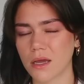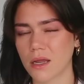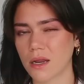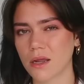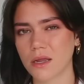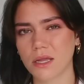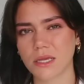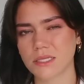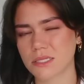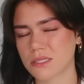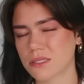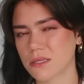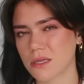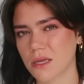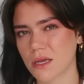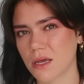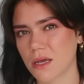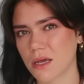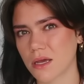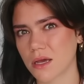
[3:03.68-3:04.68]

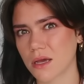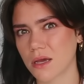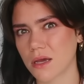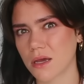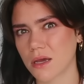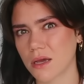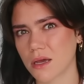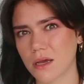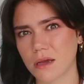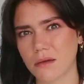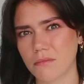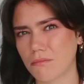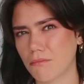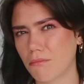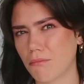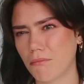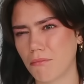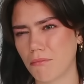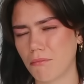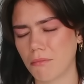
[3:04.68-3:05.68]

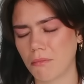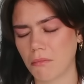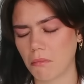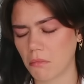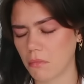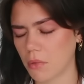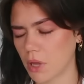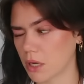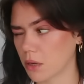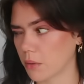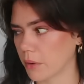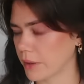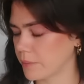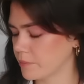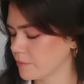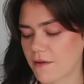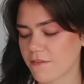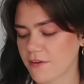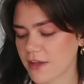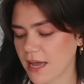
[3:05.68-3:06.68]
Anyway,
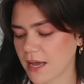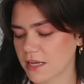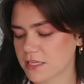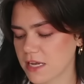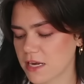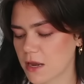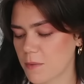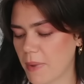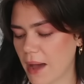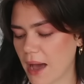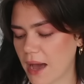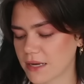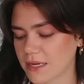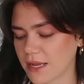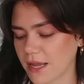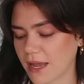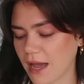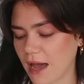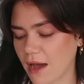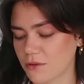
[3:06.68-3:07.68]
have I had any bad
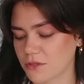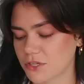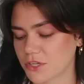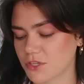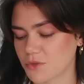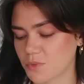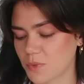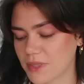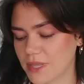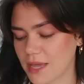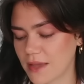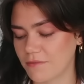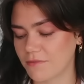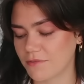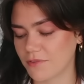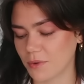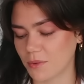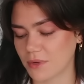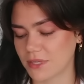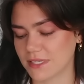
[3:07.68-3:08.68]
encounters with
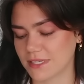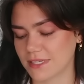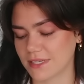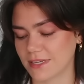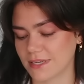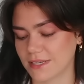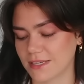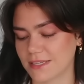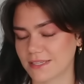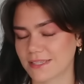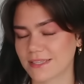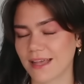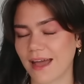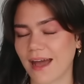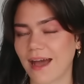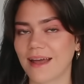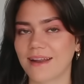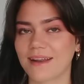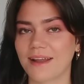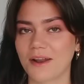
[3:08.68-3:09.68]
influencers,
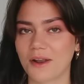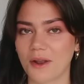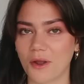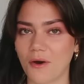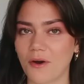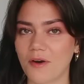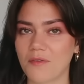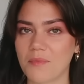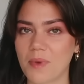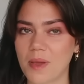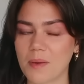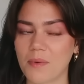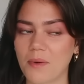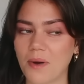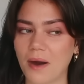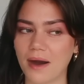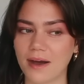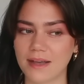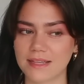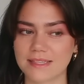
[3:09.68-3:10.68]
and a lot of people
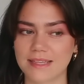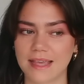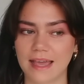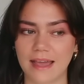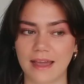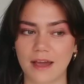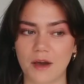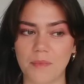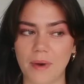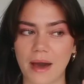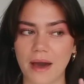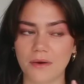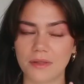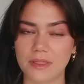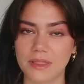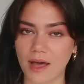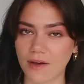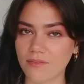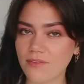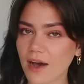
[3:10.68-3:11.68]
asking
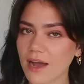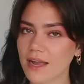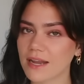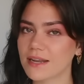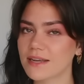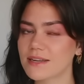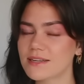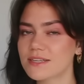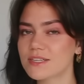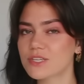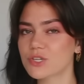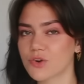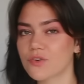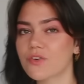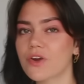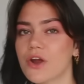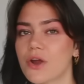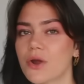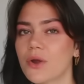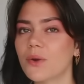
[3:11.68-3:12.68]
about Love Island
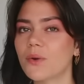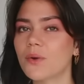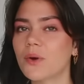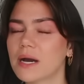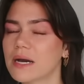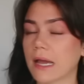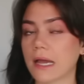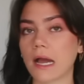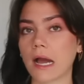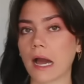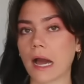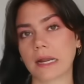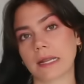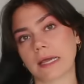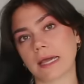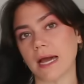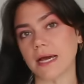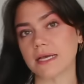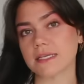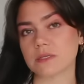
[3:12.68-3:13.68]
crew? I can kind
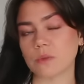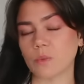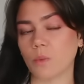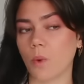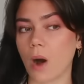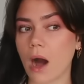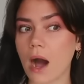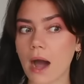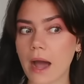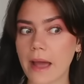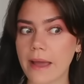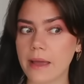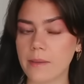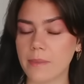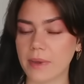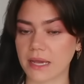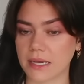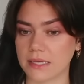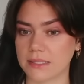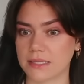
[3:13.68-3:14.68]
of guess why,
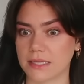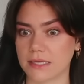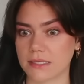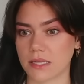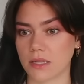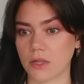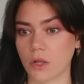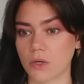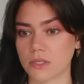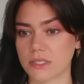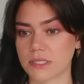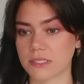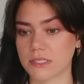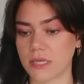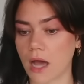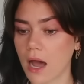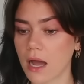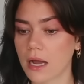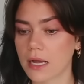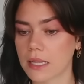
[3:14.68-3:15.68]
because there's a lot
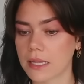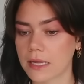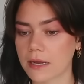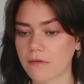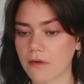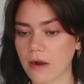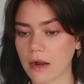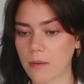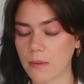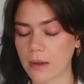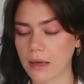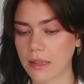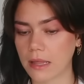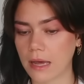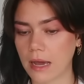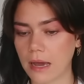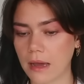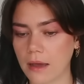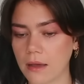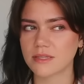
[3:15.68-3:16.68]
circling around about
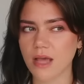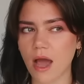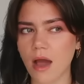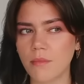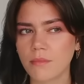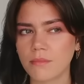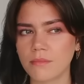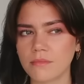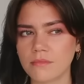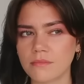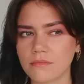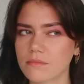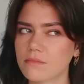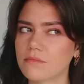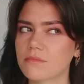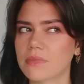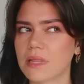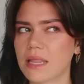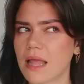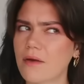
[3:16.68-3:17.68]
that. Some
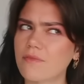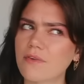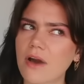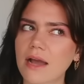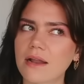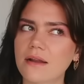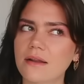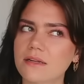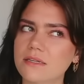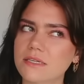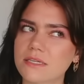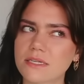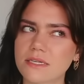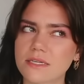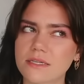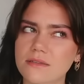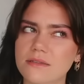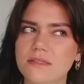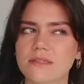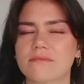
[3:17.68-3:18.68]
Love
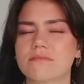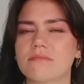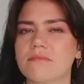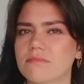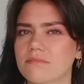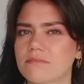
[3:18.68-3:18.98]
Islanders,